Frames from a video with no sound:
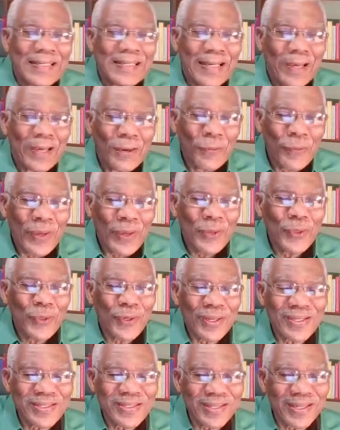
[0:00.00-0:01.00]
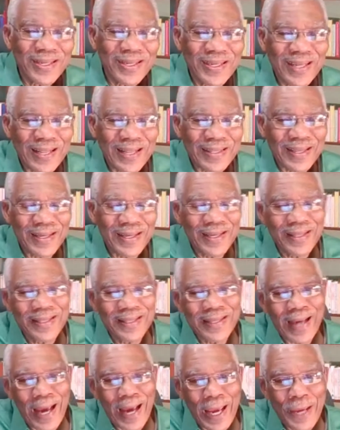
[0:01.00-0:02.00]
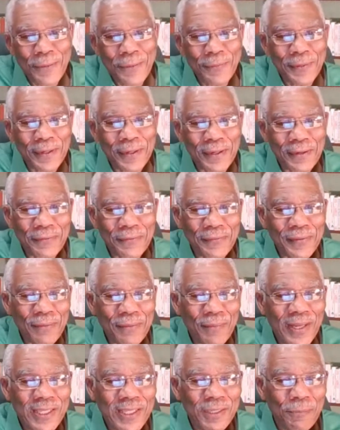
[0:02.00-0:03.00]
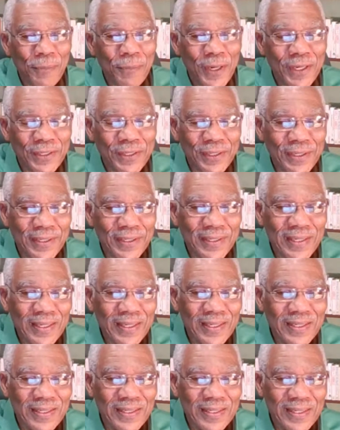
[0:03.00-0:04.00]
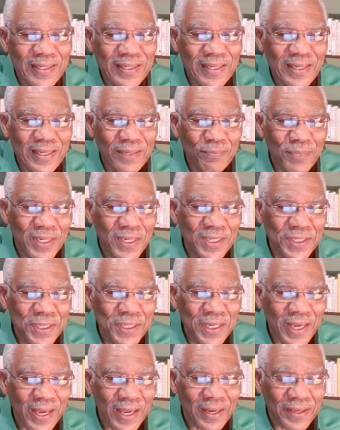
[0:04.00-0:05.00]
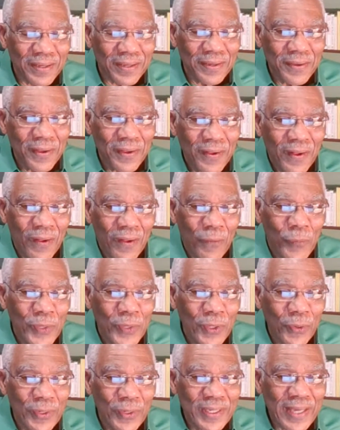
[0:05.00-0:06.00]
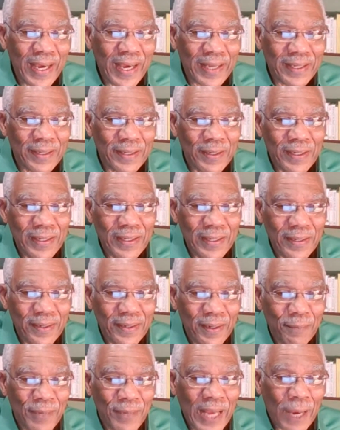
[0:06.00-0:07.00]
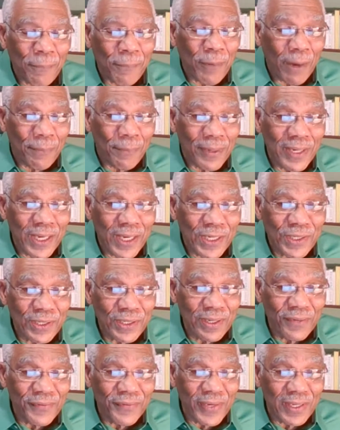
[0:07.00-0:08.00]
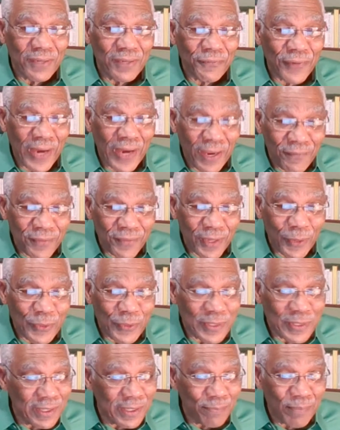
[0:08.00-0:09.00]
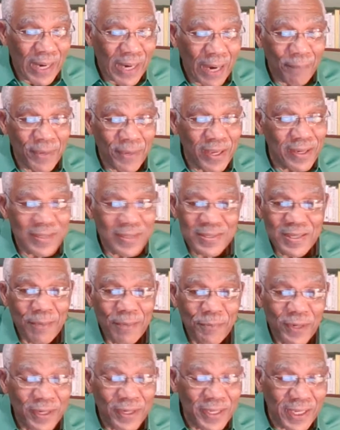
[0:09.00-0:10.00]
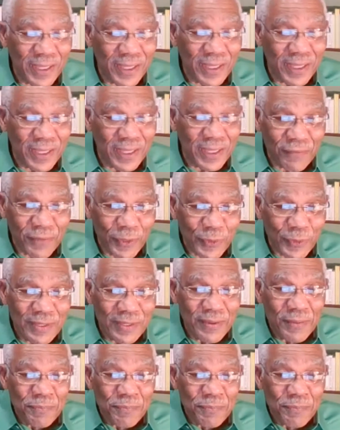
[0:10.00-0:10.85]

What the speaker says: When you consider that at the time of emancipation in British Guiana, we only had a black population of 85,000. Barbados, similarly, 85,000.